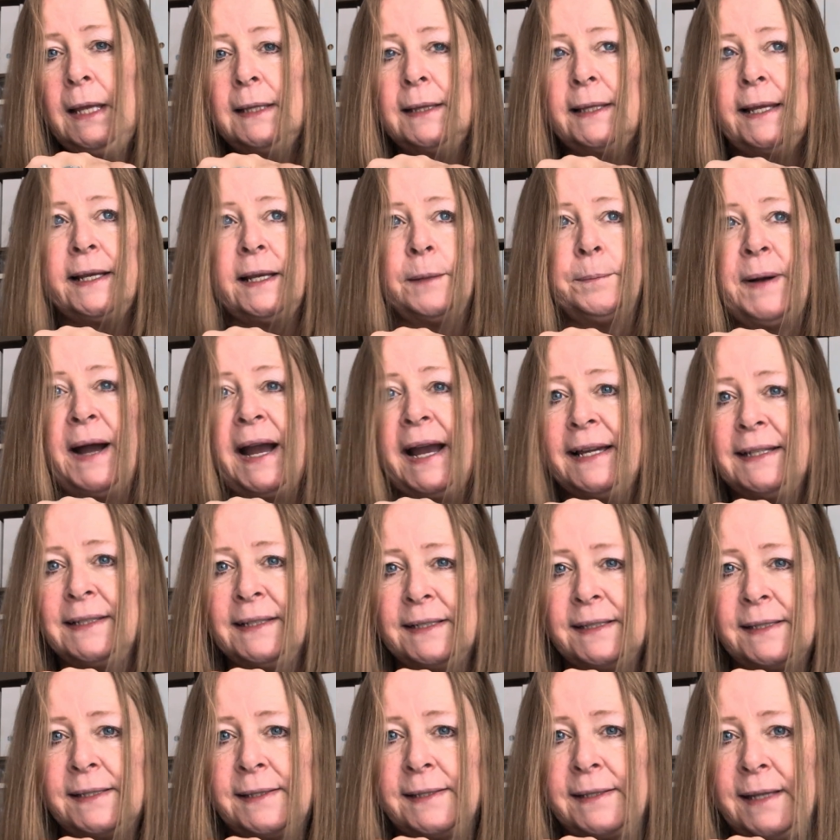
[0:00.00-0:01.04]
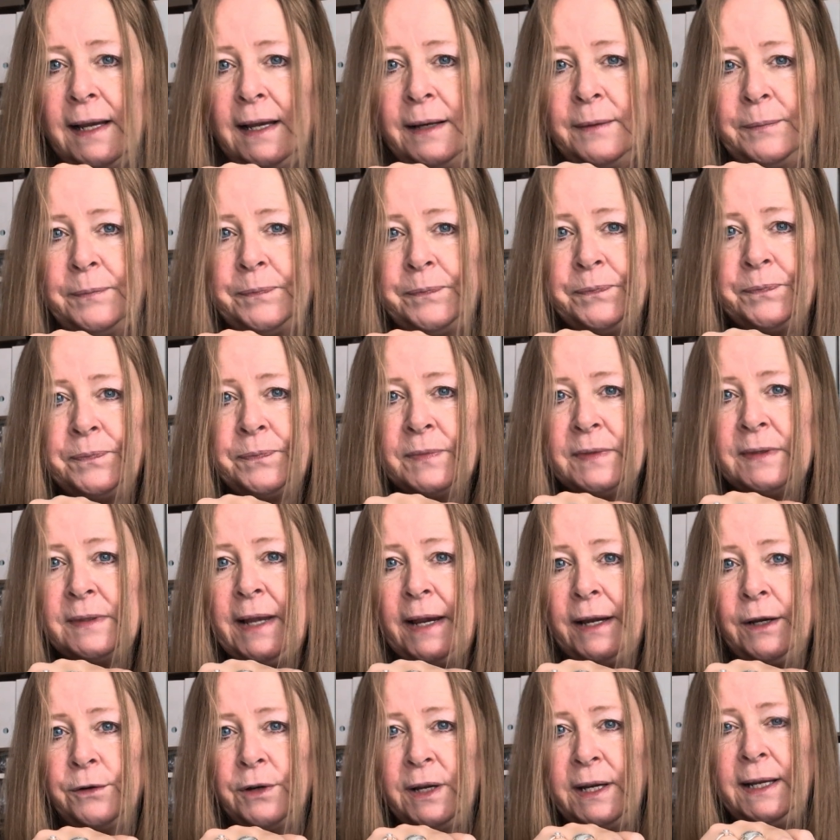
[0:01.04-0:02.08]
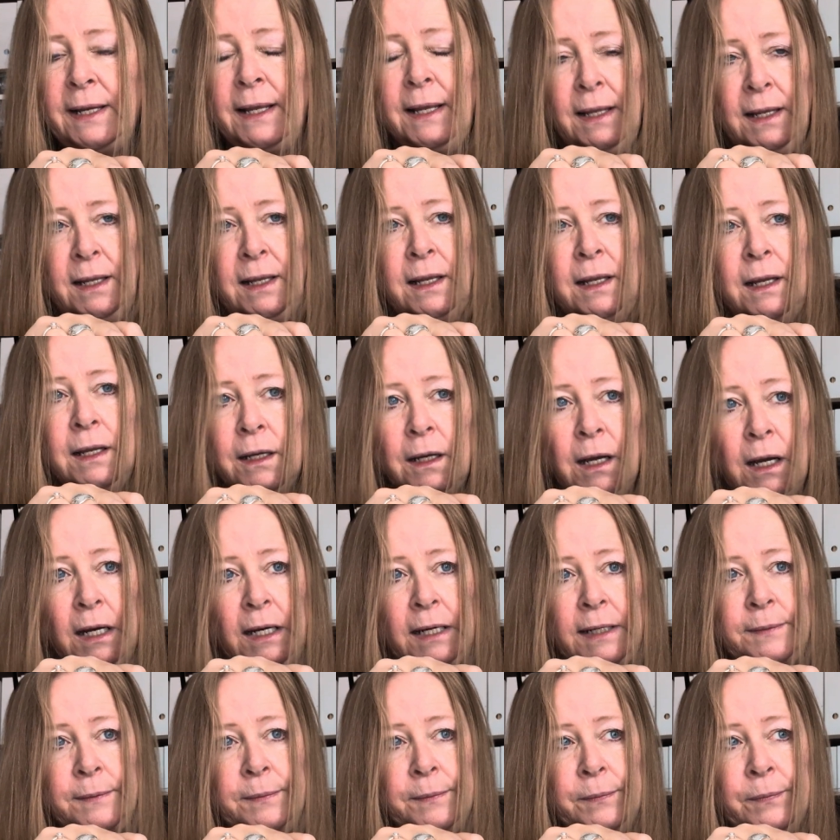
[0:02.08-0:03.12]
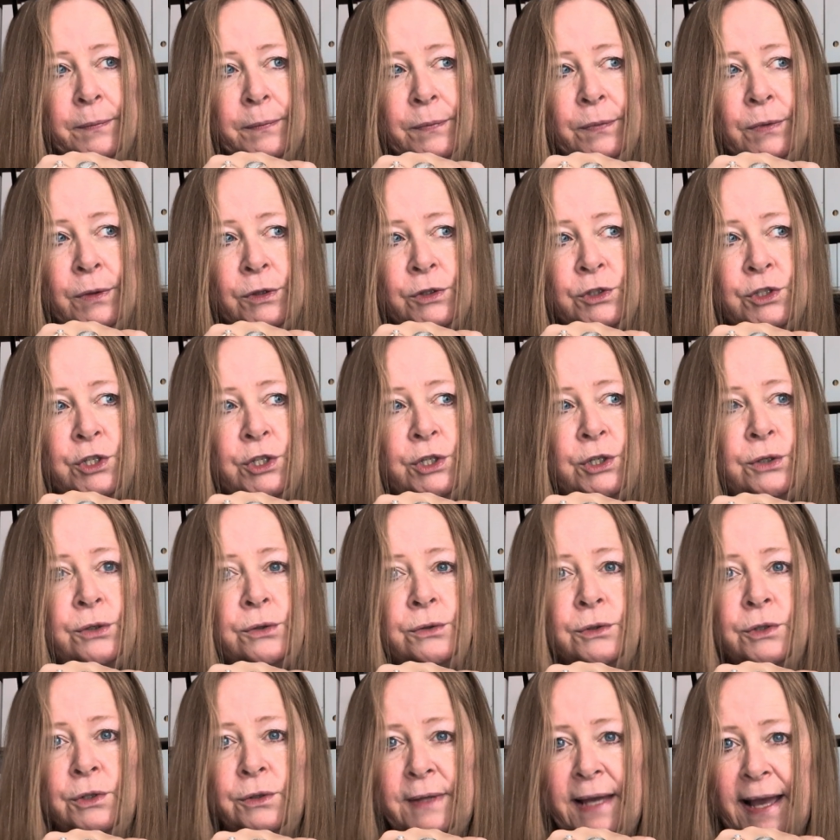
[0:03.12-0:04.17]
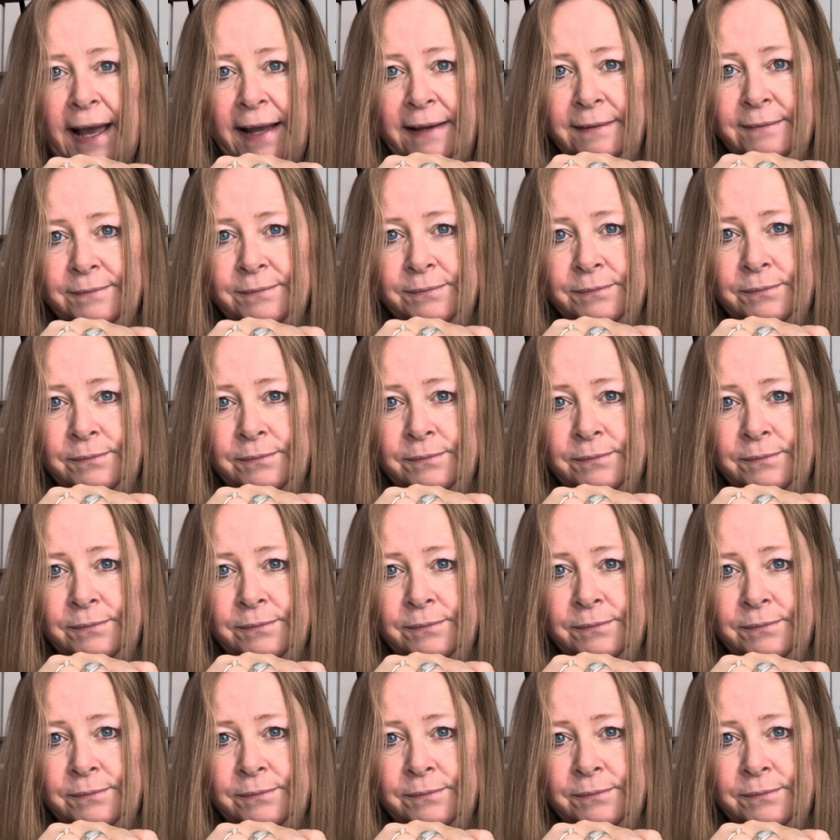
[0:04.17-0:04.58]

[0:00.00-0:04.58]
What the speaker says: Like a pilot's diary. Do you do that?